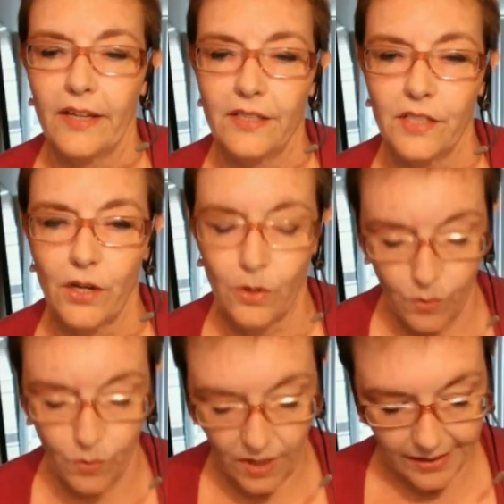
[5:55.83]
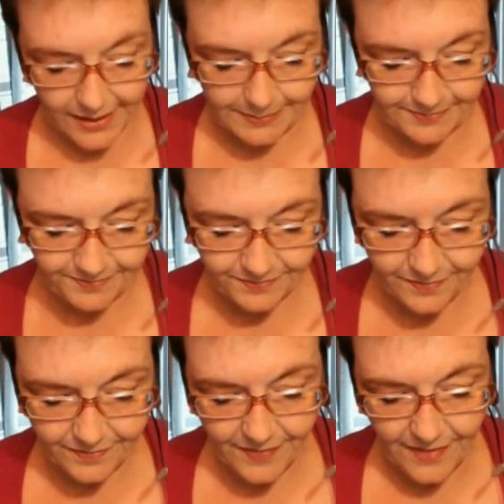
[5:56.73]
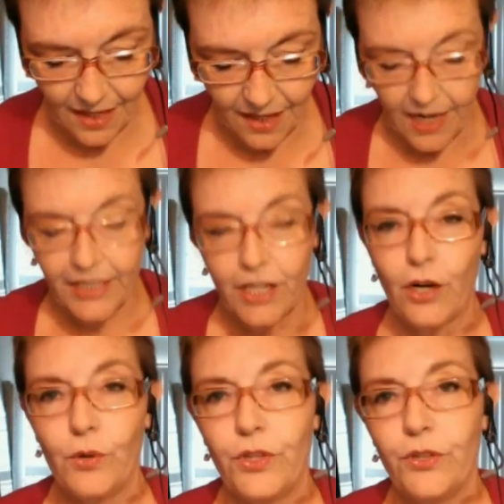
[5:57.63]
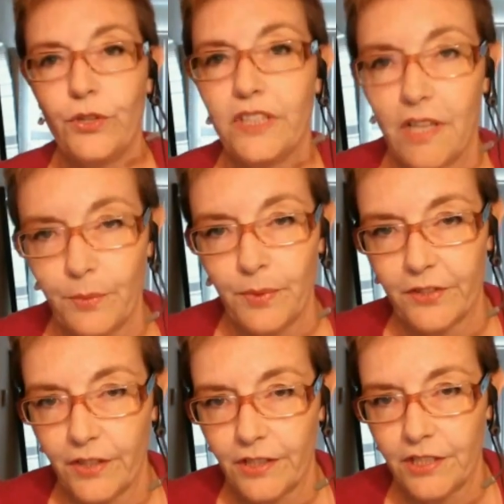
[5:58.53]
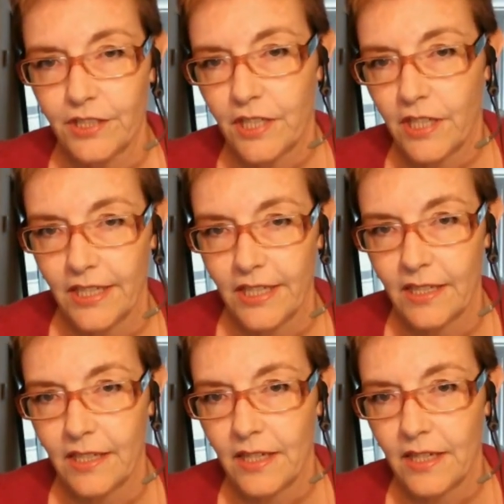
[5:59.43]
so um, I know you did a lot of research uh, mm-hmm.